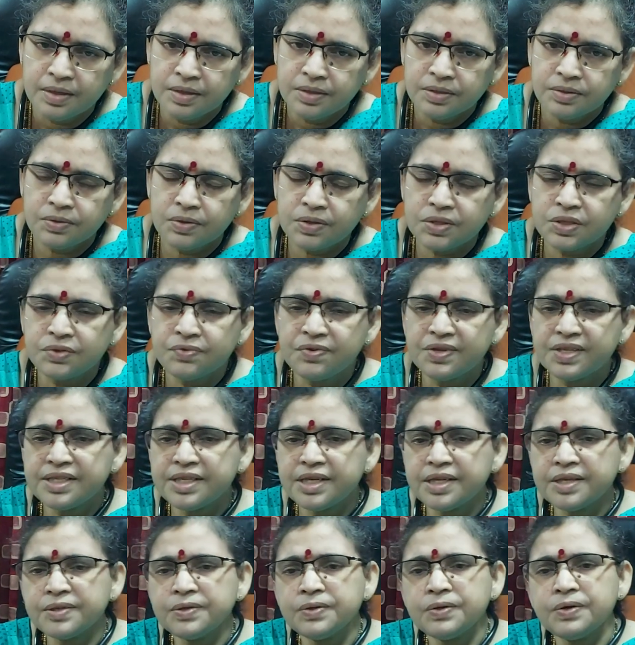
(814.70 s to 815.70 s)
So
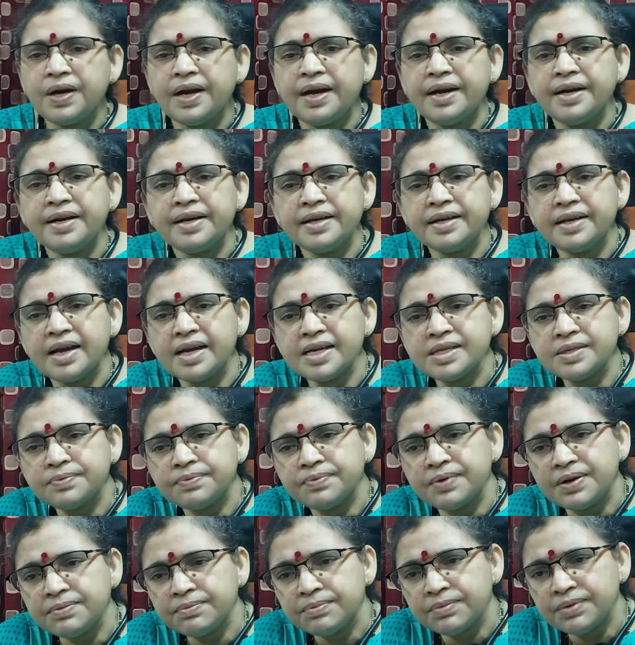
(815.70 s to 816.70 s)
switching to idagast
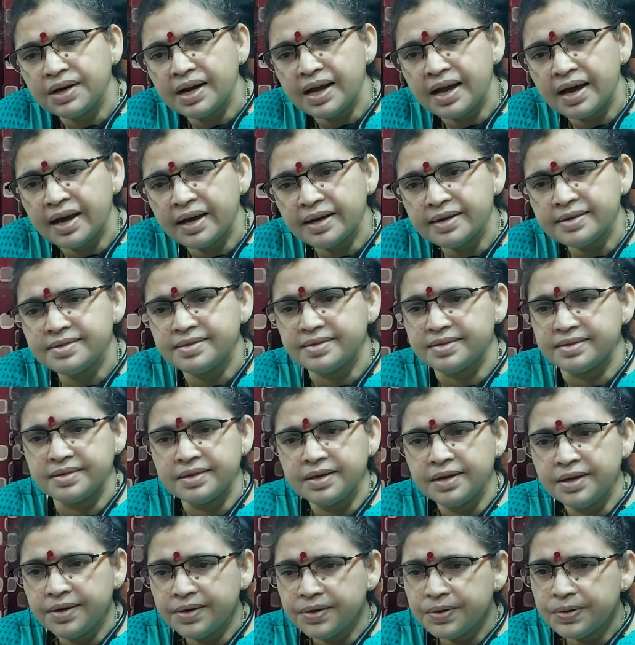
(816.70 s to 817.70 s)
from glargine
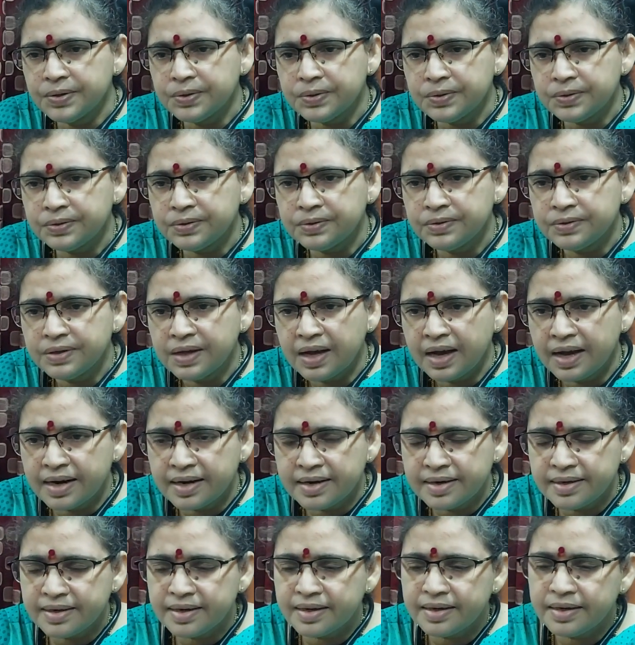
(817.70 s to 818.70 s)

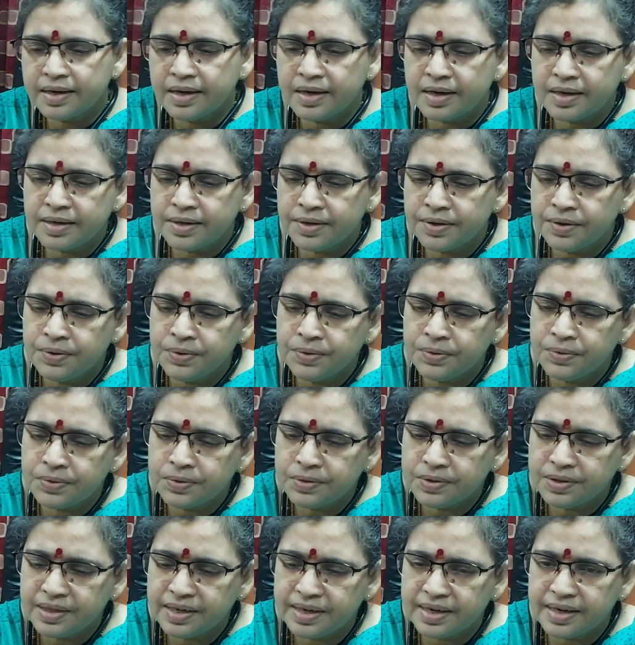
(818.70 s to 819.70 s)
U100 or
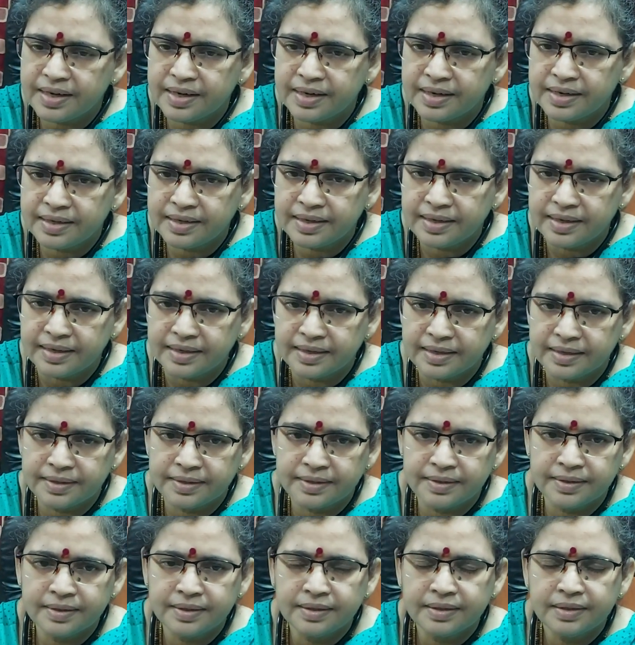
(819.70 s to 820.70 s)
U300.
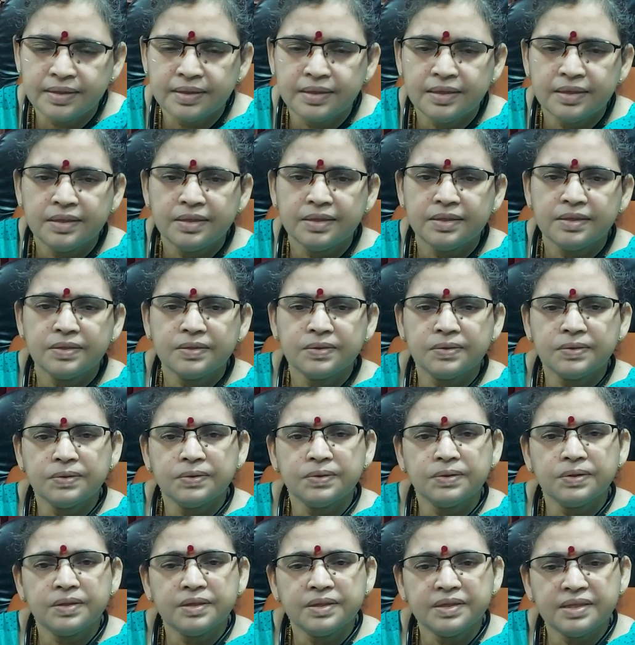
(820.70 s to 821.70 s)

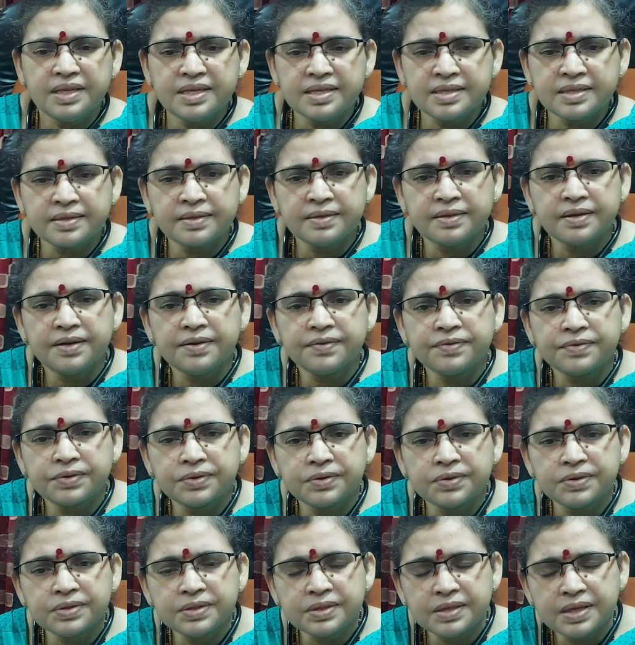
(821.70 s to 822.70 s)
So this graph
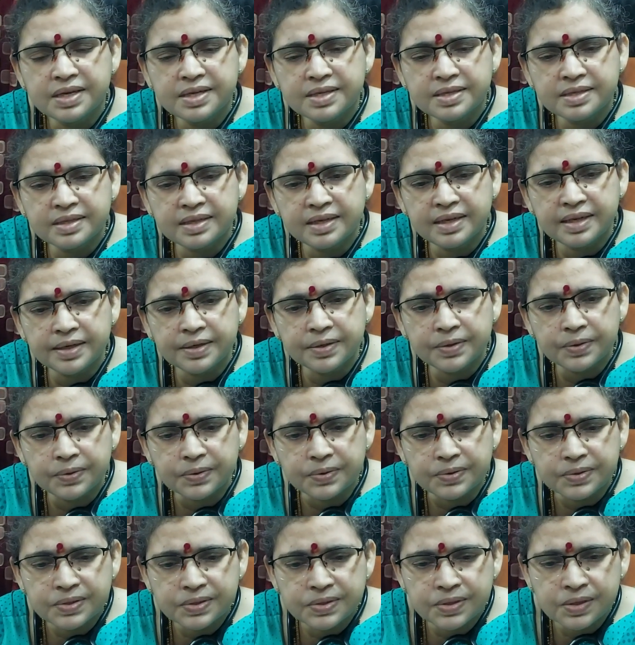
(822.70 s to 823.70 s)
shows insulin
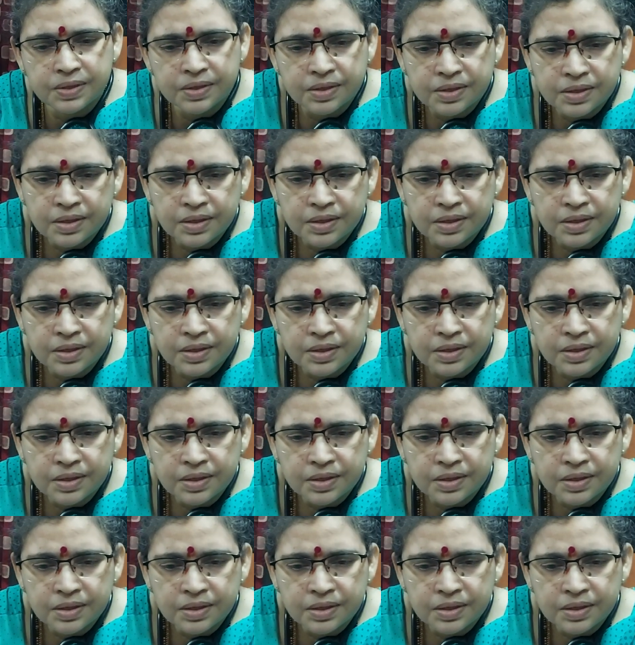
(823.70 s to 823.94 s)
dose.